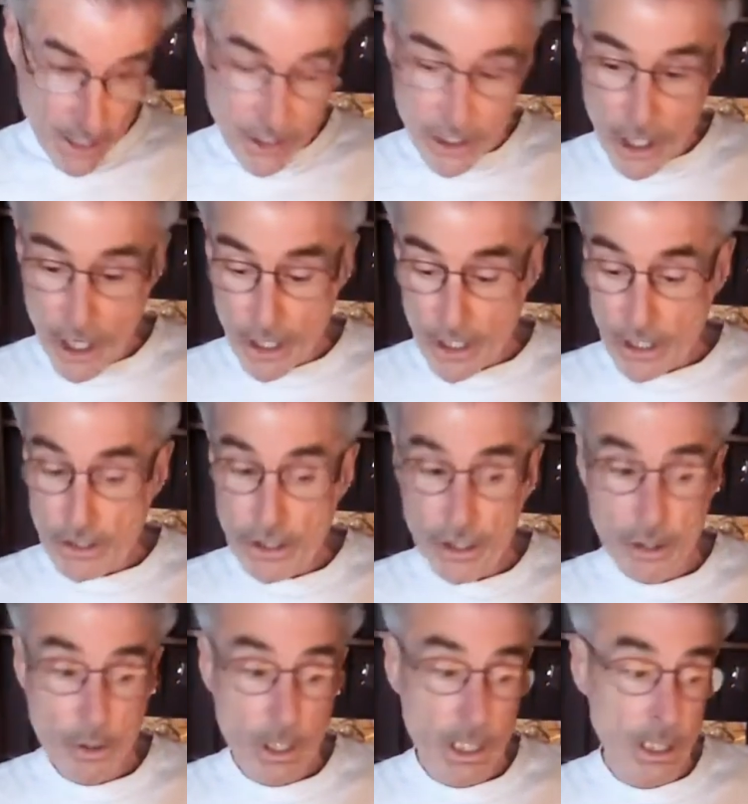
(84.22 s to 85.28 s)
I started
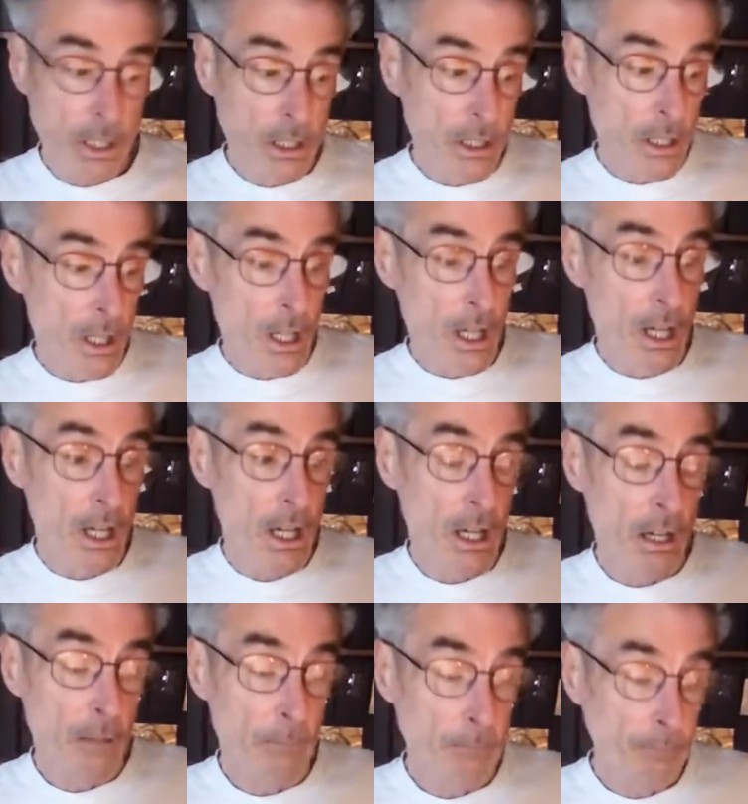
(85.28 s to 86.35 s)
doing
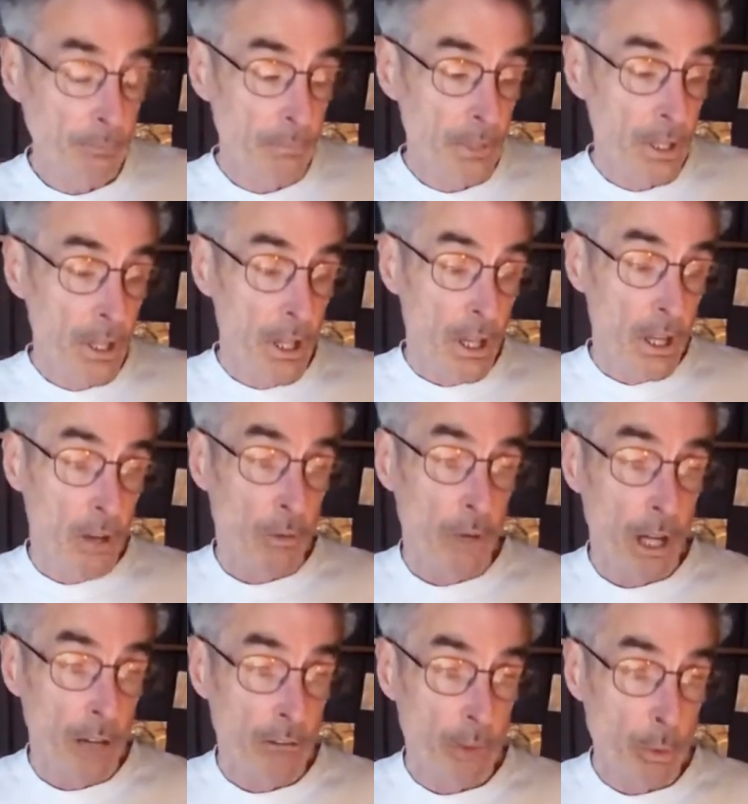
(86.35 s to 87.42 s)

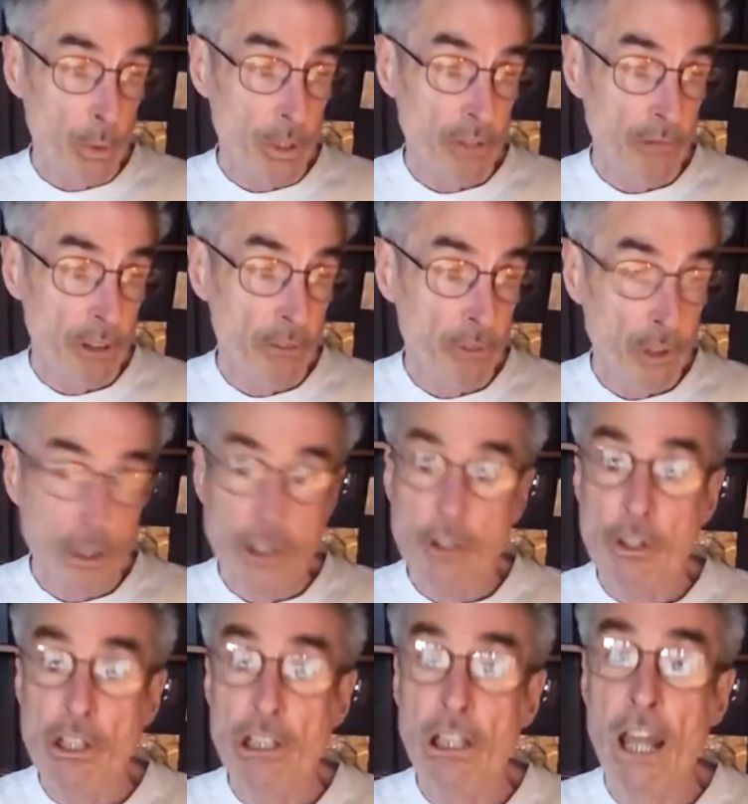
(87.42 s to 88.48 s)
what I was referring
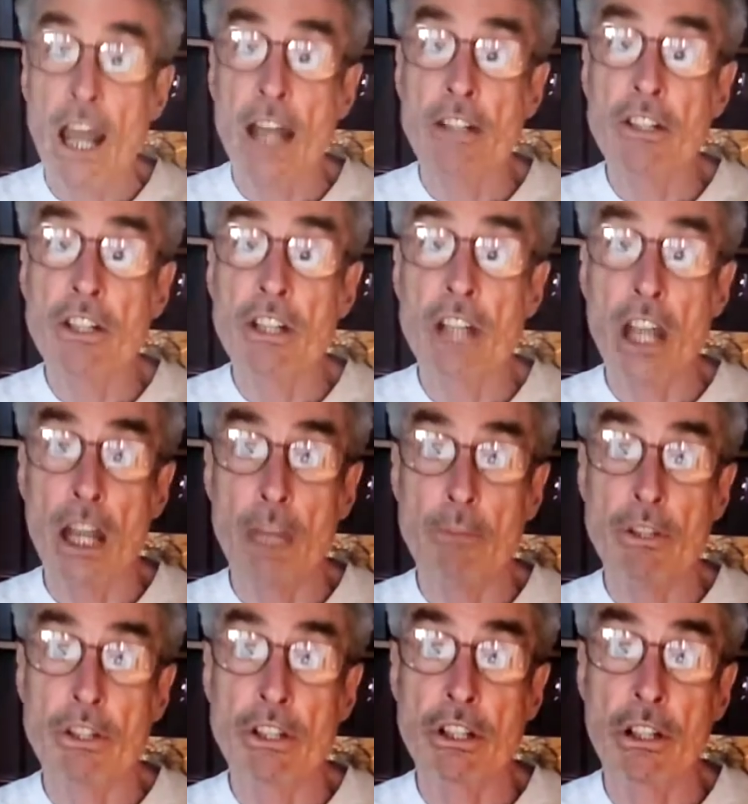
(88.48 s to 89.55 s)
to as
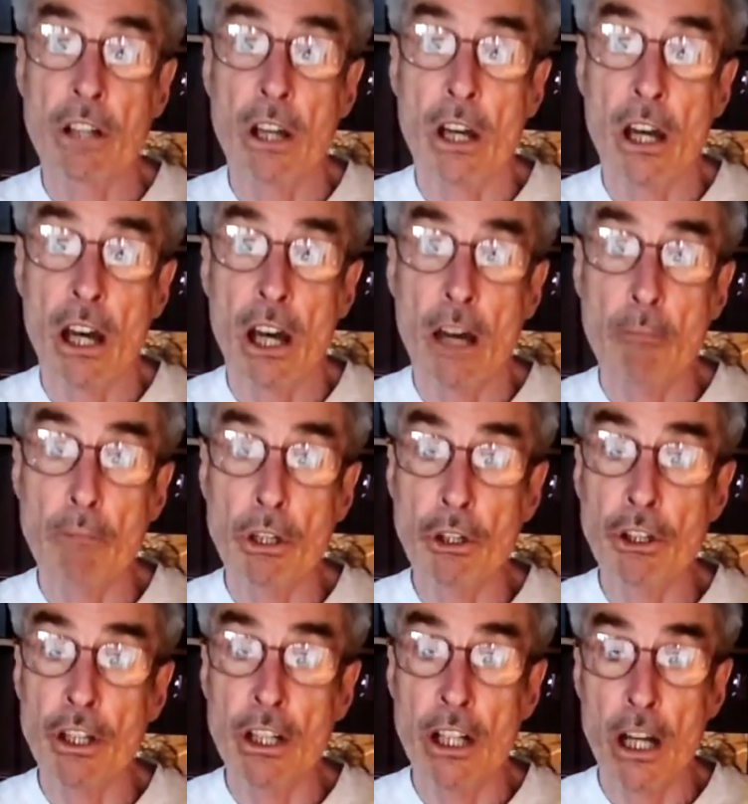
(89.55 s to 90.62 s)
landscapes,
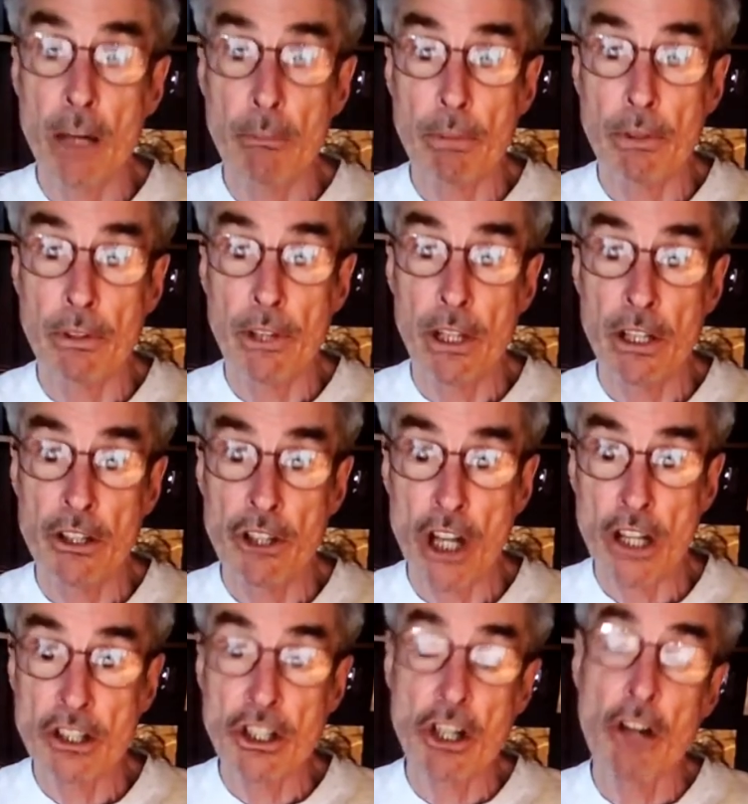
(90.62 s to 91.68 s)
building up the
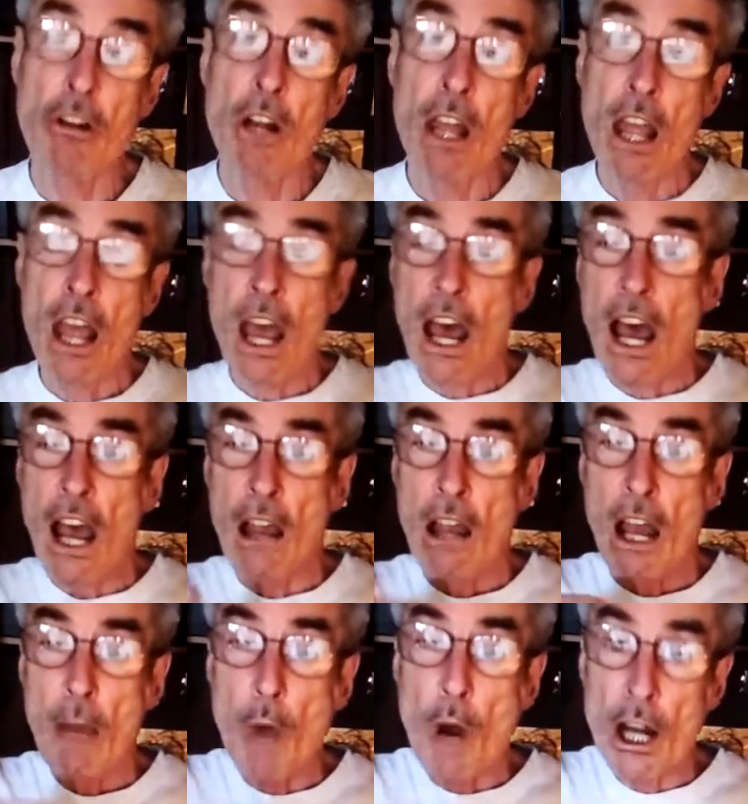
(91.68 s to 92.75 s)
gesso.
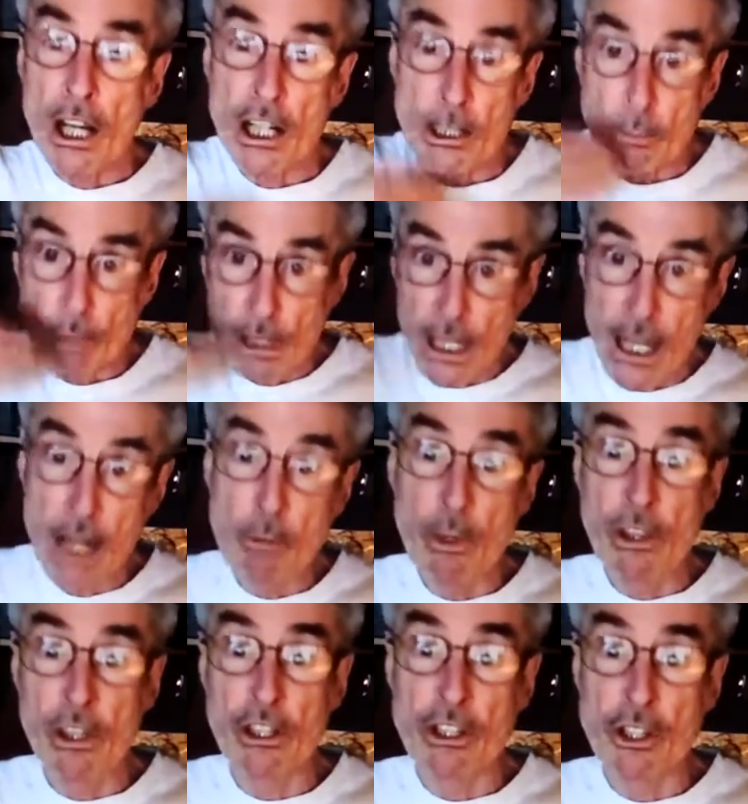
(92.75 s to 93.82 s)
I wanted to play
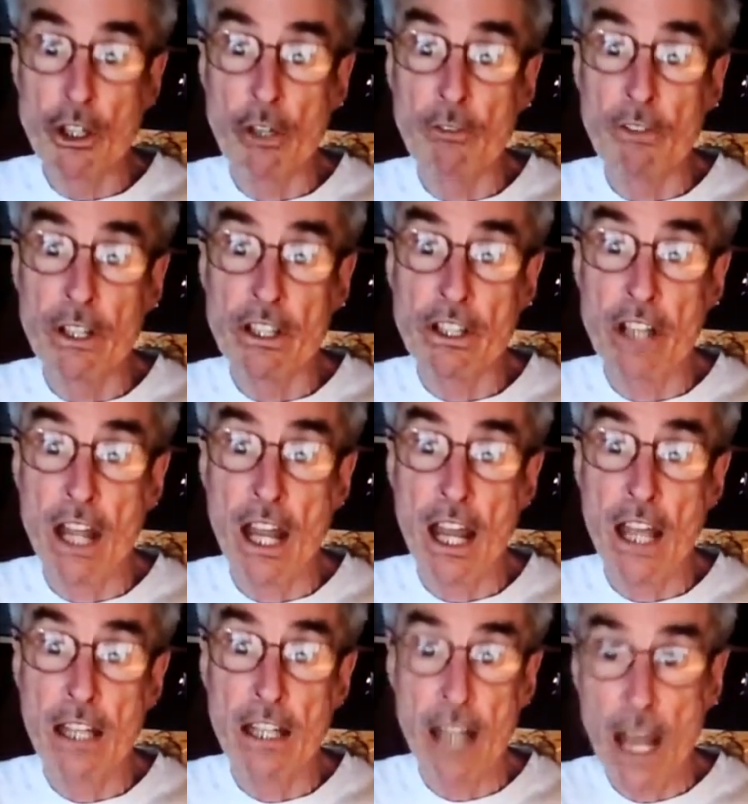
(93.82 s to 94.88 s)
with the surface
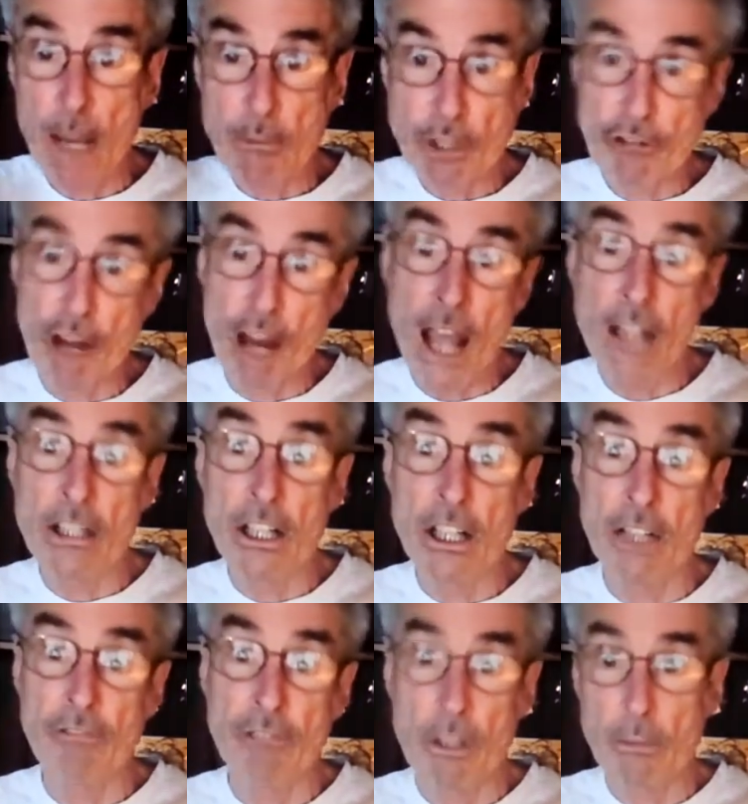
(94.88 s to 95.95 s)
and abstract
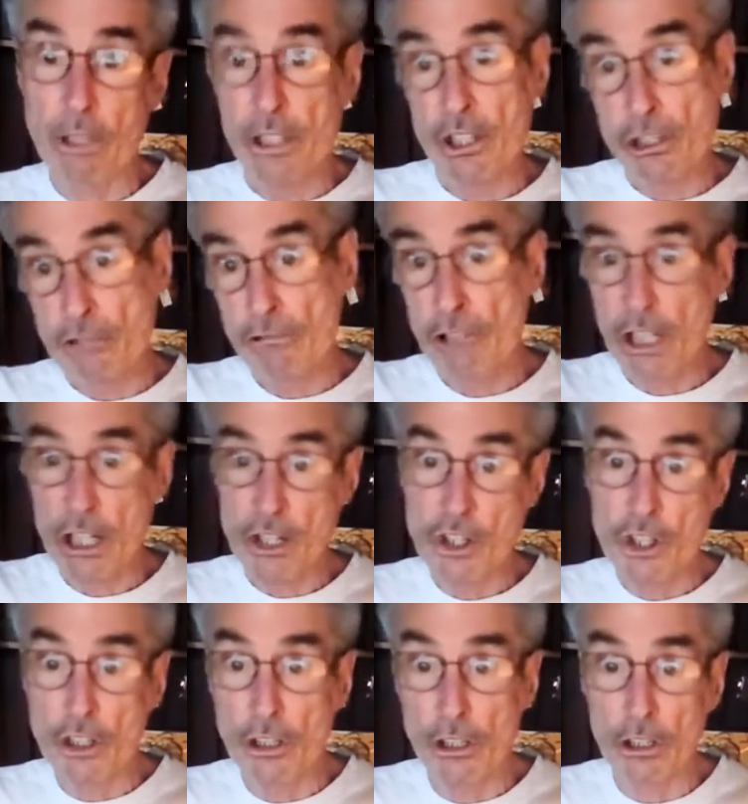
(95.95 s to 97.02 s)
it from its
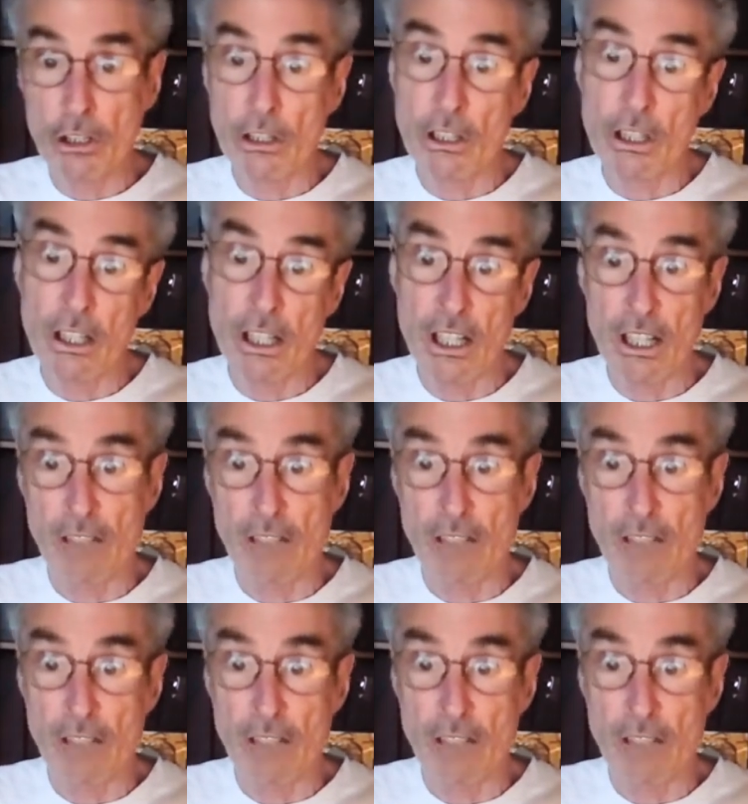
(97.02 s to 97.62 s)
traditional